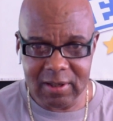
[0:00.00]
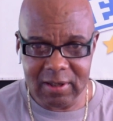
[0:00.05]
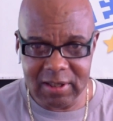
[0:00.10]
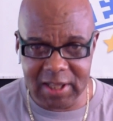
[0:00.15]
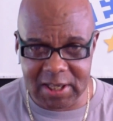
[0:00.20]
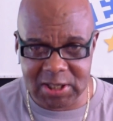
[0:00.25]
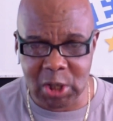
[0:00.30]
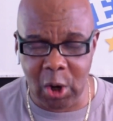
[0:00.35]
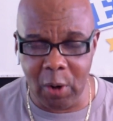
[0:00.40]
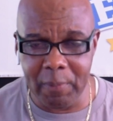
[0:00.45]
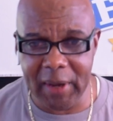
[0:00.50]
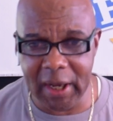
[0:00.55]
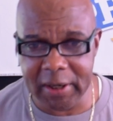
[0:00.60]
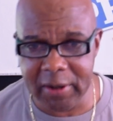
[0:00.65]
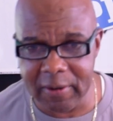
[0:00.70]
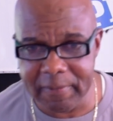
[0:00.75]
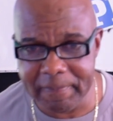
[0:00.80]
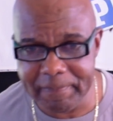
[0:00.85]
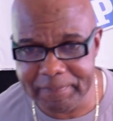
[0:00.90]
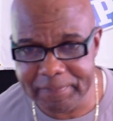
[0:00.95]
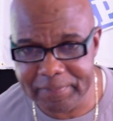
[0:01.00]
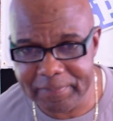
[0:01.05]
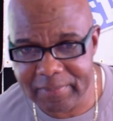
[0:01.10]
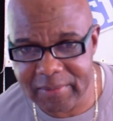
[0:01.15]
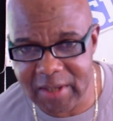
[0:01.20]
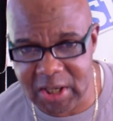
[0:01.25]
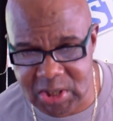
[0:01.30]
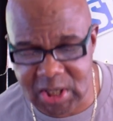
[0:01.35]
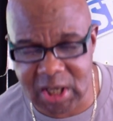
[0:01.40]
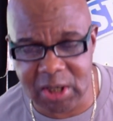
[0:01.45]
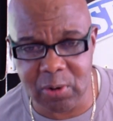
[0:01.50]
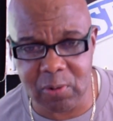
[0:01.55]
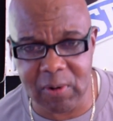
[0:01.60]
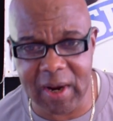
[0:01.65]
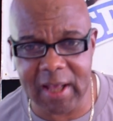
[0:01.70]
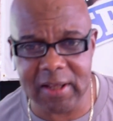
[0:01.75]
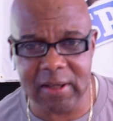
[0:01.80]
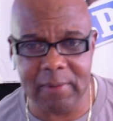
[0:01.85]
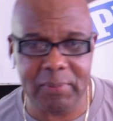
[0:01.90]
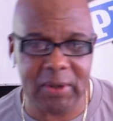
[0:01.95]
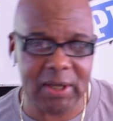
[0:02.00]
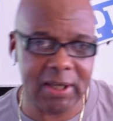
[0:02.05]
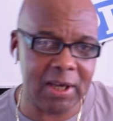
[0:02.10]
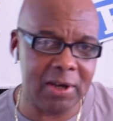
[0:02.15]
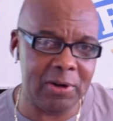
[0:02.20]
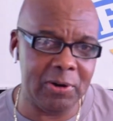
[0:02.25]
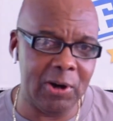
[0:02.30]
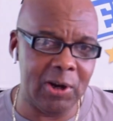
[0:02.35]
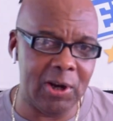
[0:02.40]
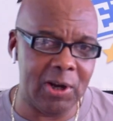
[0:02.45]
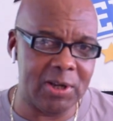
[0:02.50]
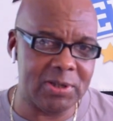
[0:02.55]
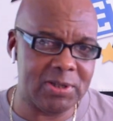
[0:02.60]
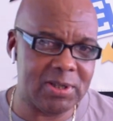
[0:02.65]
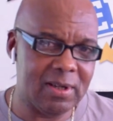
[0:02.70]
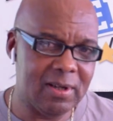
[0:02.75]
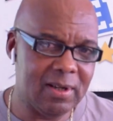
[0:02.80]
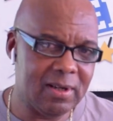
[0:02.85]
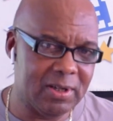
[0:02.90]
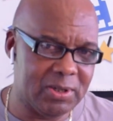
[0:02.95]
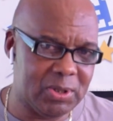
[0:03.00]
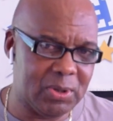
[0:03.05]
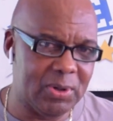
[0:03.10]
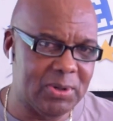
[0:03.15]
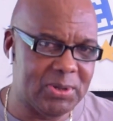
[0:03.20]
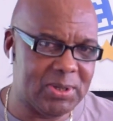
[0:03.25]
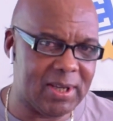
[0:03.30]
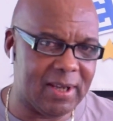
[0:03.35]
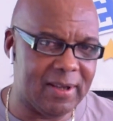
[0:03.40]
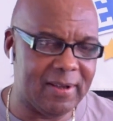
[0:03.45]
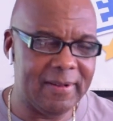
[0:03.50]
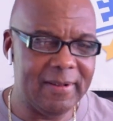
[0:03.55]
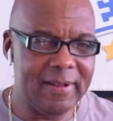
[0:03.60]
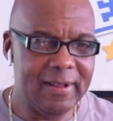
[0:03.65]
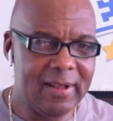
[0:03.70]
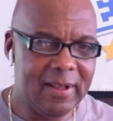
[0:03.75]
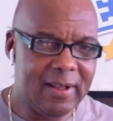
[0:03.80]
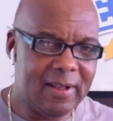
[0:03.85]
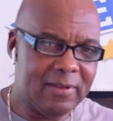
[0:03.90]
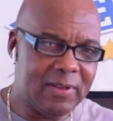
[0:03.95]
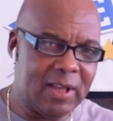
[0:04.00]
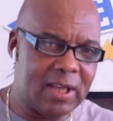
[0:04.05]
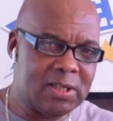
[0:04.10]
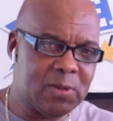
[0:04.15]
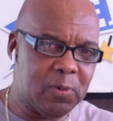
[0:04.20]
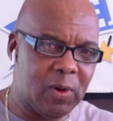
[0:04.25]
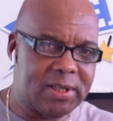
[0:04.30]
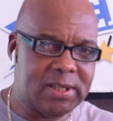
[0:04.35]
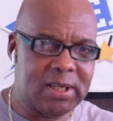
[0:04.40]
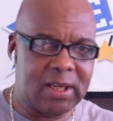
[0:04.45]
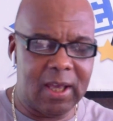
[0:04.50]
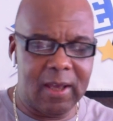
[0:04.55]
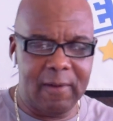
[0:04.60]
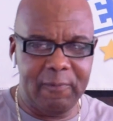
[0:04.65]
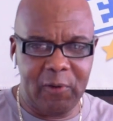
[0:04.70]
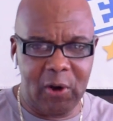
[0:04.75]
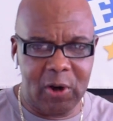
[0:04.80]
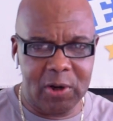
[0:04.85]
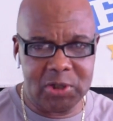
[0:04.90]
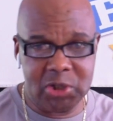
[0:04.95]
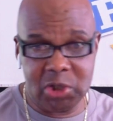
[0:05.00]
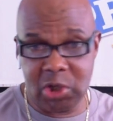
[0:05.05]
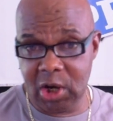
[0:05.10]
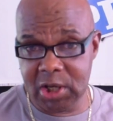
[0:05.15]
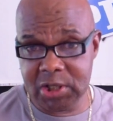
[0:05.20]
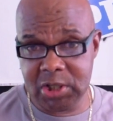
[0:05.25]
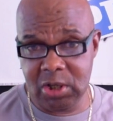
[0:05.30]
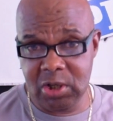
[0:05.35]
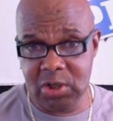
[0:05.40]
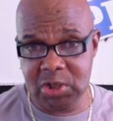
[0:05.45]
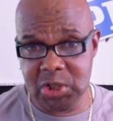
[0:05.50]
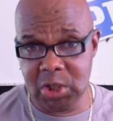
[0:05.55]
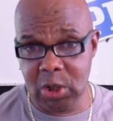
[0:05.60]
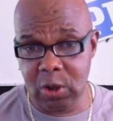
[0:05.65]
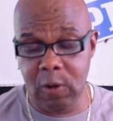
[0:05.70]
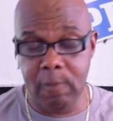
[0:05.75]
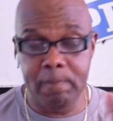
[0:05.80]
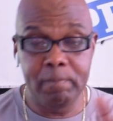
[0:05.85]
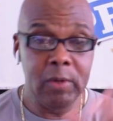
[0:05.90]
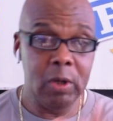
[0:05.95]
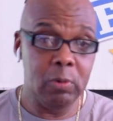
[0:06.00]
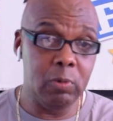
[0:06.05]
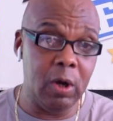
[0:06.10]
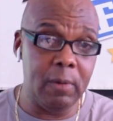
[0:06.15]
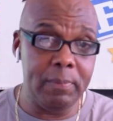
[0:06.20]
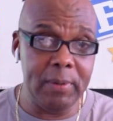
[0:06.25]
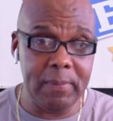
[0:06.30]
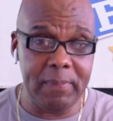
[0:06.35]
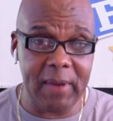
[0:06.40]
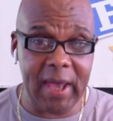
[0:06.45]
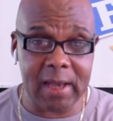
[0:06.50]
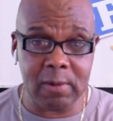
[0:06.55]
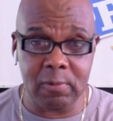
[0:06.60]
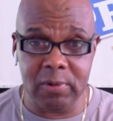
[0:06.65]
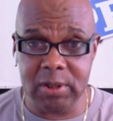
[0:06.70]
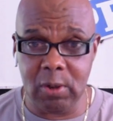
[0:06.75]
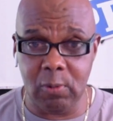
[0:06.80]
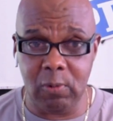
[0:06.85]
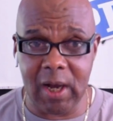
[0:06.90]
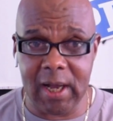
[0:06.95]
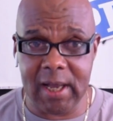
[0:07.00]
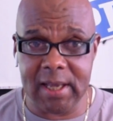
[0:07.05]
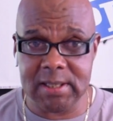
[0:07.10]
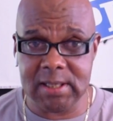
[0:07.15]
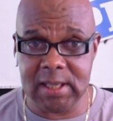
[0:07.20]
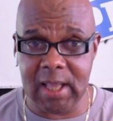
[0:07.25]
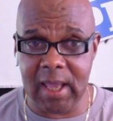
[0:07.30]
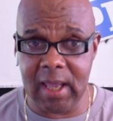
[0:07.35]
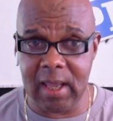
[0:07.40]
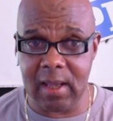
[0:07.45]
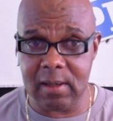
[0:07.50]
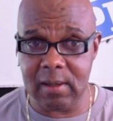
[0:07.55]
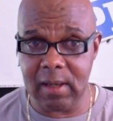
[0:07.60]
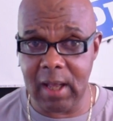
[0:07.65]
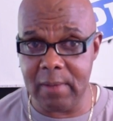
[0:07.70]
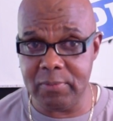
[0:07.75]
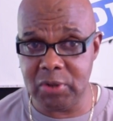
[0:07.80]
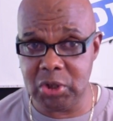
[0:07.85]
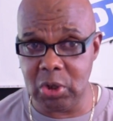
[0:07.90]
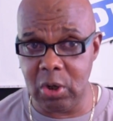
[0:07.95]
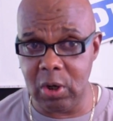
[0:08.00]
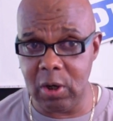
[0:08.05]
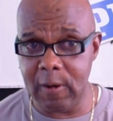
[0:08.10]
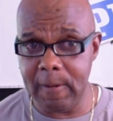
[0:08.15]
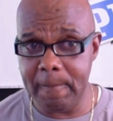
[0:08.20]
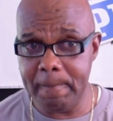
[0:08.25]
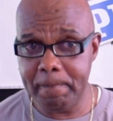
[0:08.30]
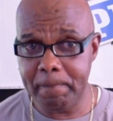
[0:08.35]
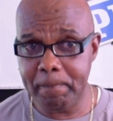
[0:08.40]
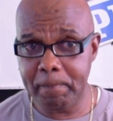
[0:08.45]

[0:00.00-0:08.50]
Let's go better. Let's get around the big head horse, Letruska. Thanks once again, folks. Talk to you soon. We'll be back with the Wise Dan, I'm sure.